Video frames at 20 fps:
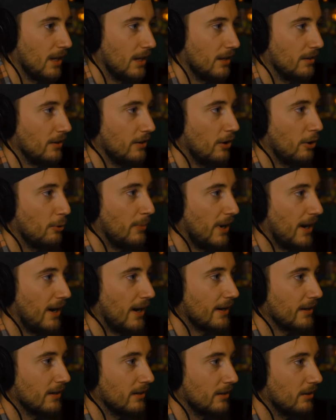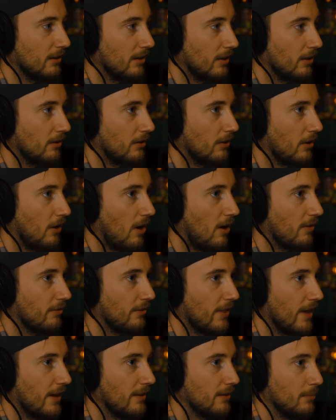And to go back and to
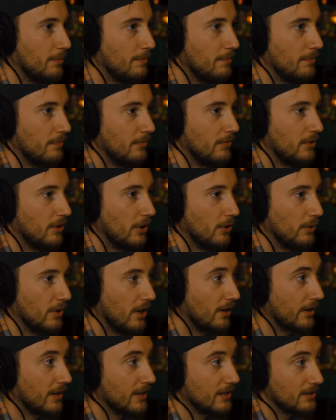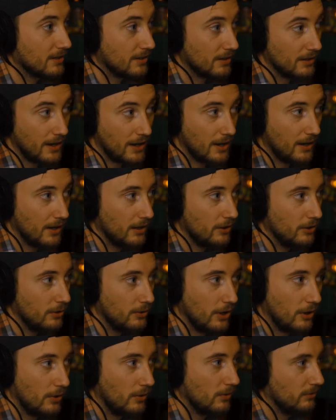offer that to, young kids today who
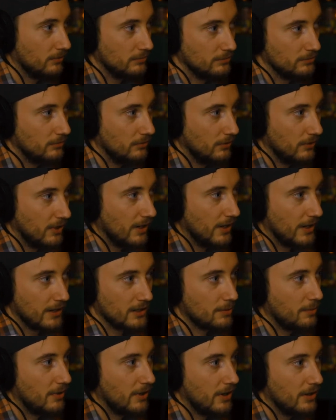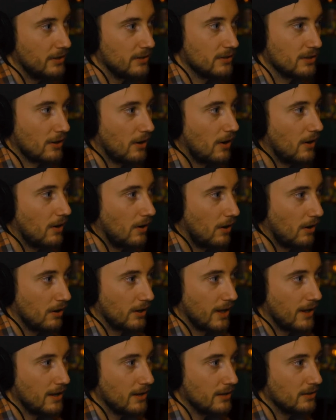didn't experience
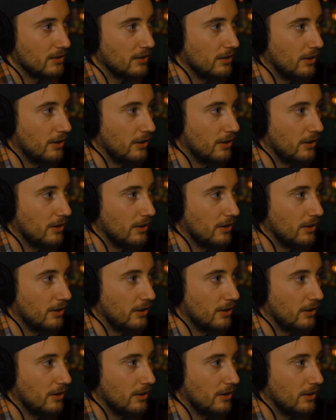arcades,